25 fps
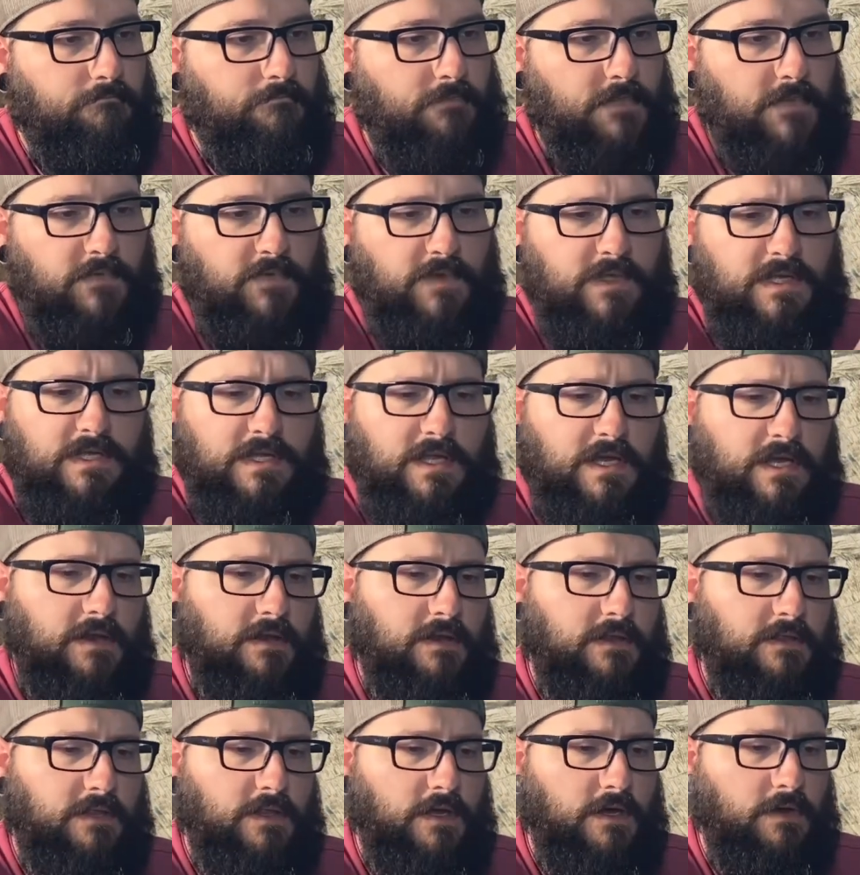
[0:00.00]
Really digging
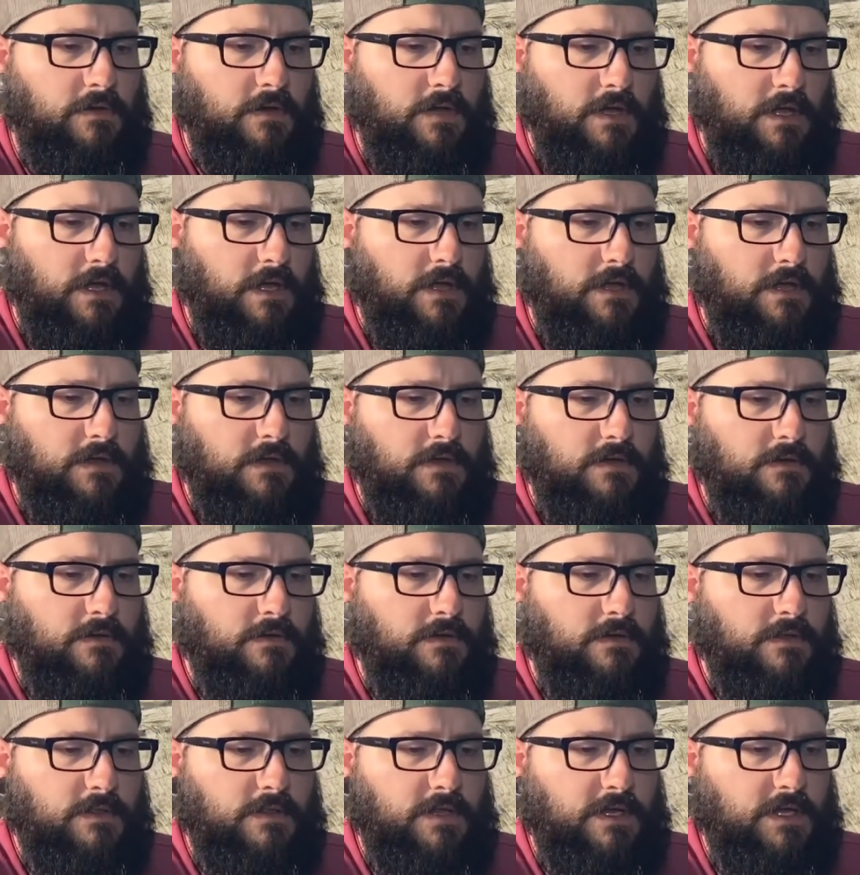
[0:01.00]
it though.
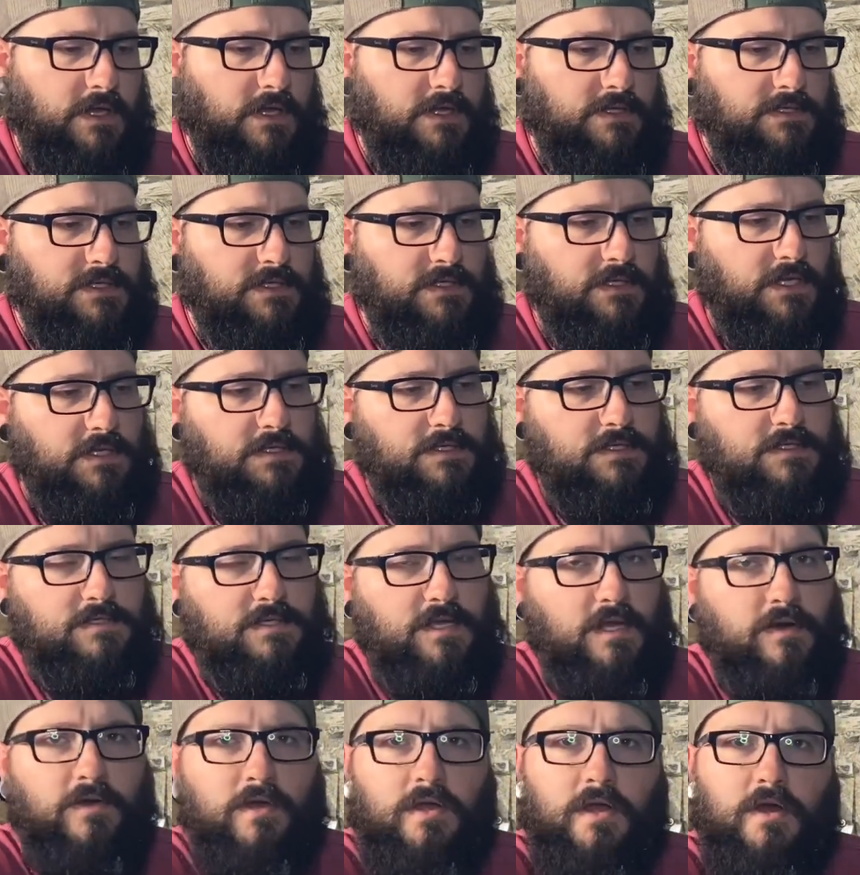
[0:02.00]
It's a
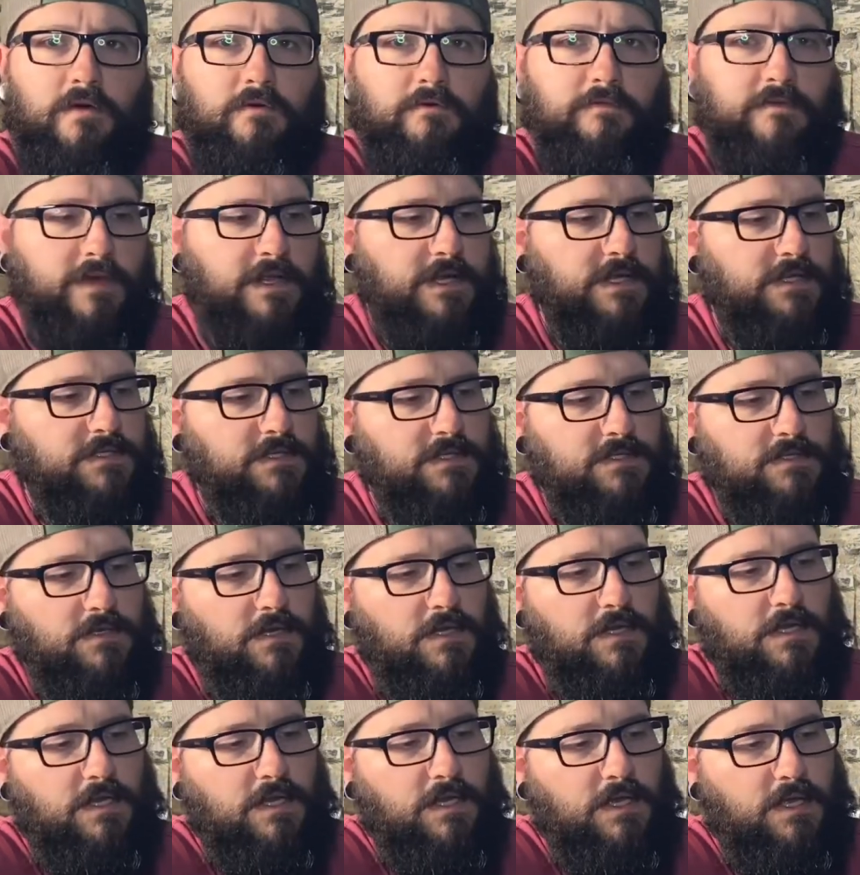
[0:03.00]
Cerakote finish that's
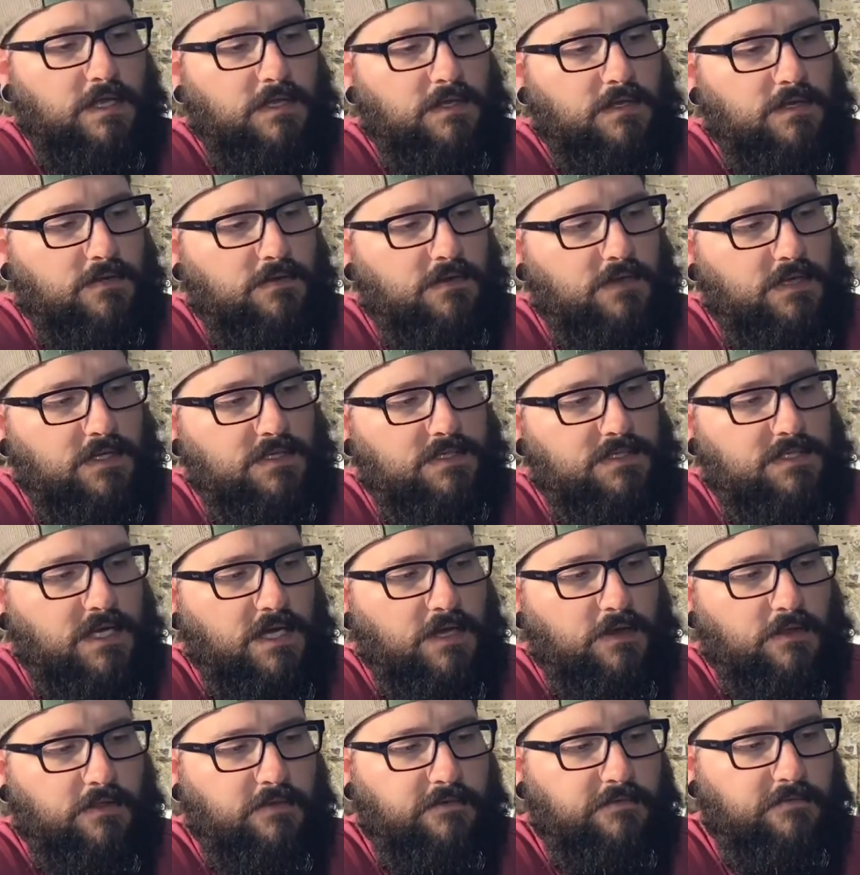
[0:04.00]
on it, and you can
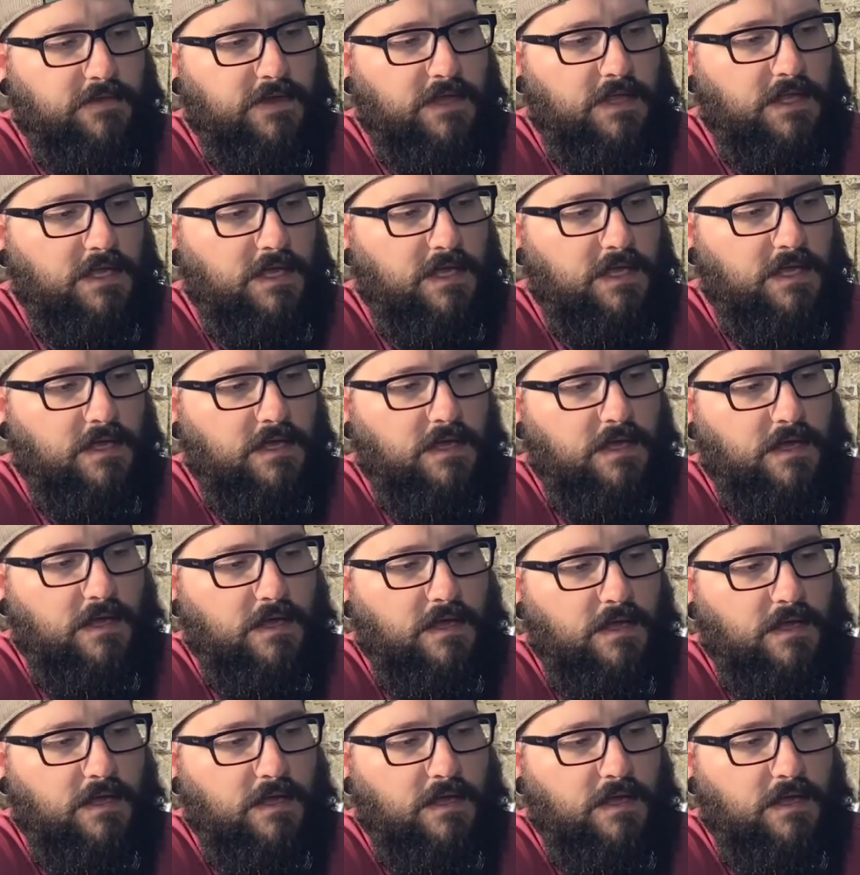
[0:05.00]
tell the feeling